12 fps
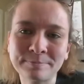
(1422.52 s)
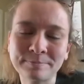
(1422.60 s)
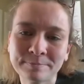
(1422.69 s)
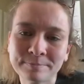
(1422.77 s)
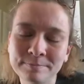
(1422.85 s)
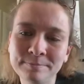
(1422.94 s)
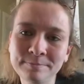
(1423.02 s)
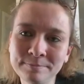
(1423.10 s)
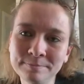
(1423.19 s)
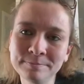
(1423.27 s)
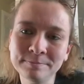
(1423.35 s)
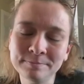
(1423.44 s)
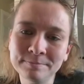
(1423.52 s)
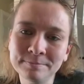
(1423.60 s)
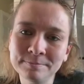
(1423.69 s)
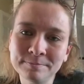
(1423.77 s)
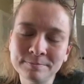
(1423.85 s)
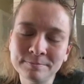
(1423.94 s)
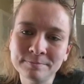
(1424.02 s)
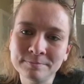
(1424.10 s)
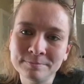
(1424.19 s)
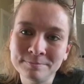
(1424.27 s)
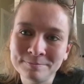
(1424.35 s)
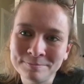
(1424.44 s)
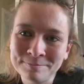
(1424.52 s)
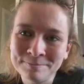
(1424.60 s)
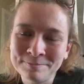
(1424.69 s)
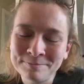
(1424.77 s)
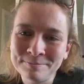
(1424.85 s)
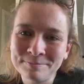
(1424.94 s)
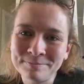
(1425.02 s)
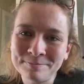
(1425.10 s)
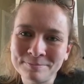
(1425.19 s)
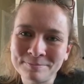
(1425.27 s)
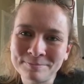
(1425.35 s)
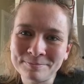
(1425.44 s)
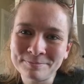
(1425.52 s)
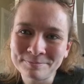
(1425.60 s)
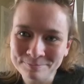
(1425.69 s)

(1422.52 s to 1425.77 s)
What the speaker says: [no speech]